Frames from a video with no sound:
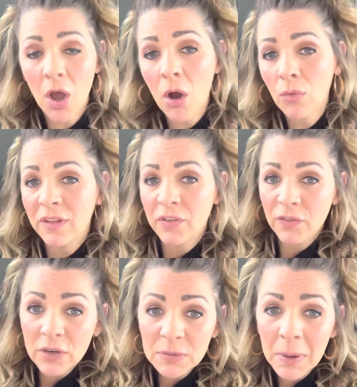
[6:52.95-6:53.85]
Oh, well, if your
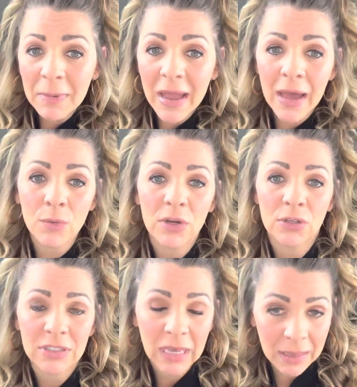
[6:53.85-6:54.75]
first baby had one,
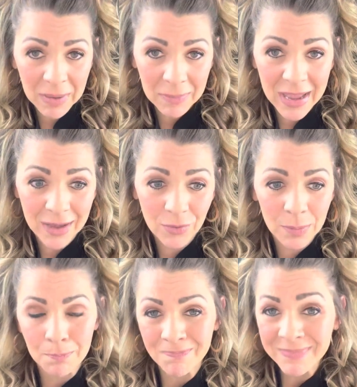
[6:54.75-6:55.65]
your second baby had one,
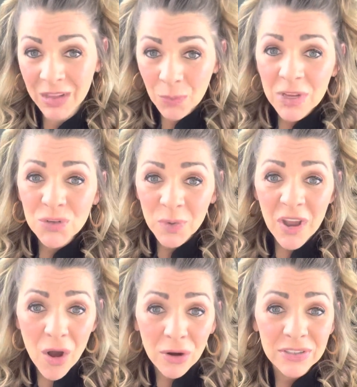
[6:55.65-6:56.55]
which we
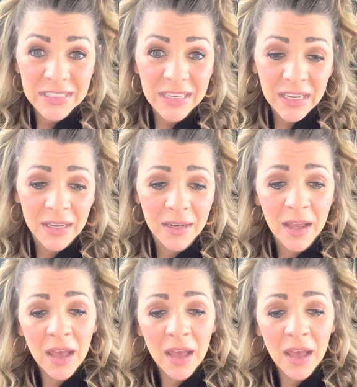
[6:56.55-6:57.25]
are seeing.